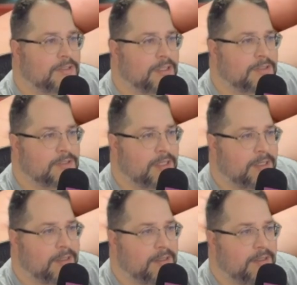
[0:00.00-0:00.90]
I
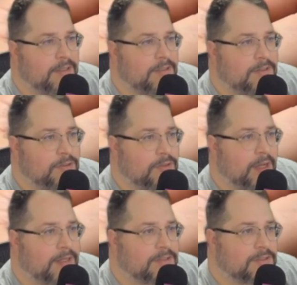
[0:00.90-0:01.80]
said you
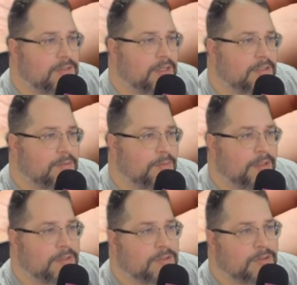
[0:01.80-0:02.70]
kind of sucked
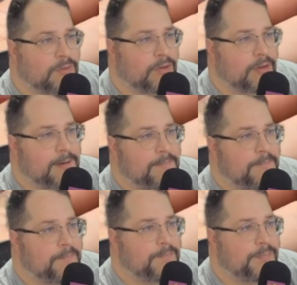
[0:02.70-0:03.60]
because you were
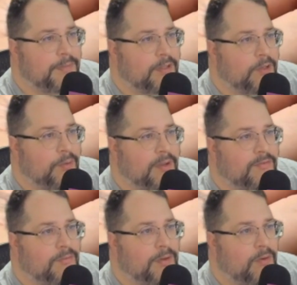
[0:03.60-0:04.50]

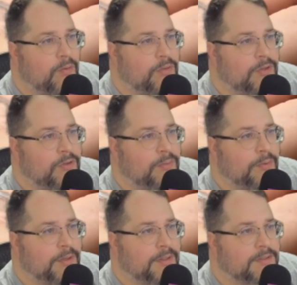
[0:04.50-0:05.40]
giving me only
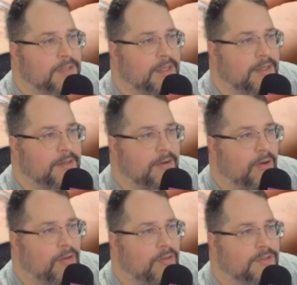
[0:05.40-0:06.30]
duplicates, and
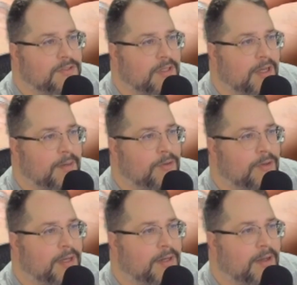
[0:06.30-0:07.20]
all this time you
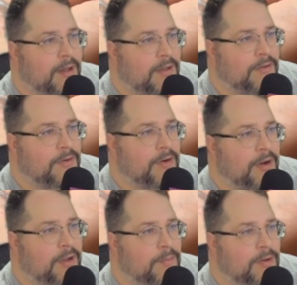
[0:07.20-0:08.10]
had a
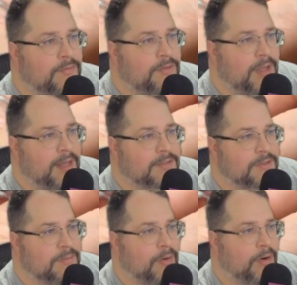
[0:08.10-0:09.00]
hologram of the
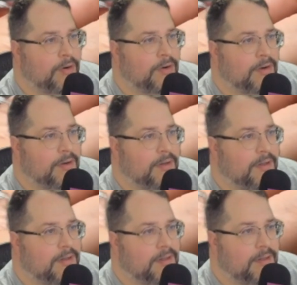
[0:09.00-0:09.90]
Aston Martin
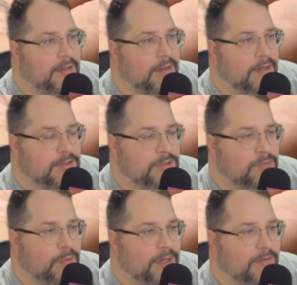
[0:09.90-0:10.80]

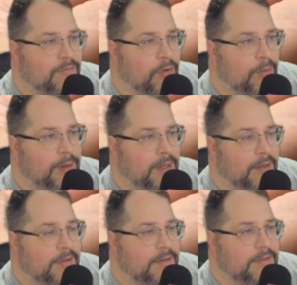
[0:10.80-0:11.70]
just waiting for me.
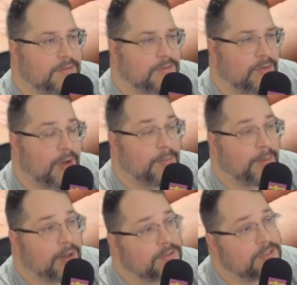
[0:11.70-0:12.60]
So I
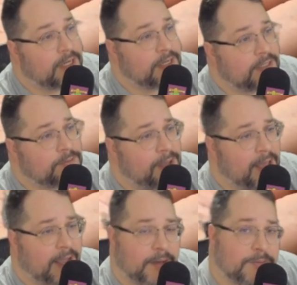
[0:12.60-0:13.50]
apologize,
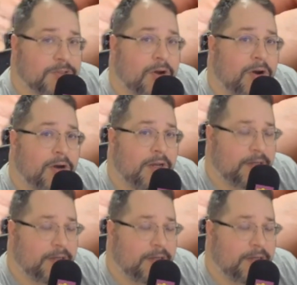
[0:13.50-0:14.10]
Pack. I'm sorry.